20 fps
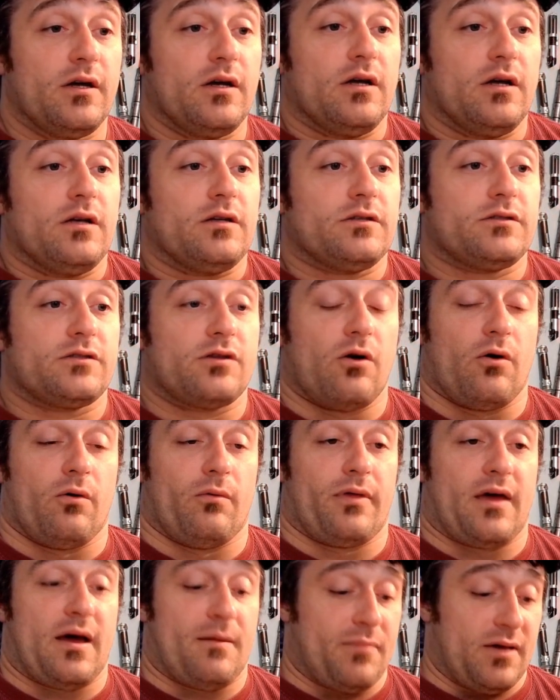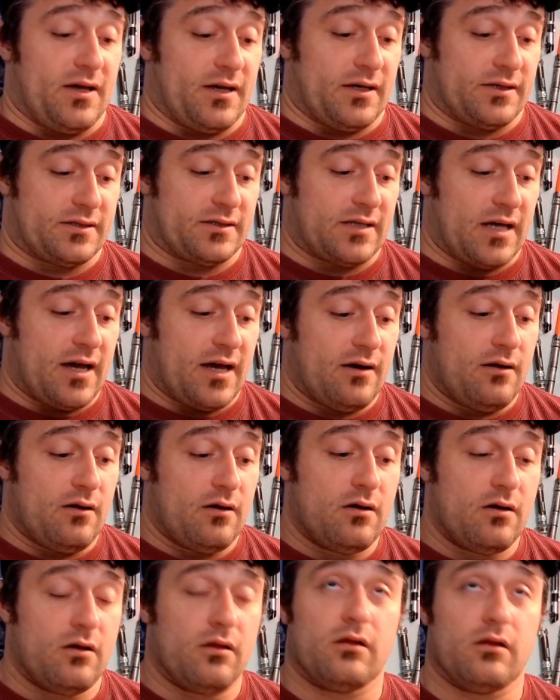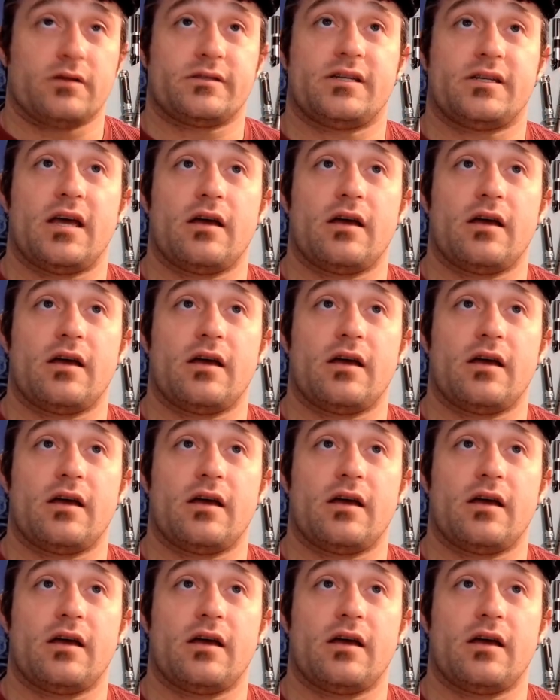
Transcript: So, that being said, let's take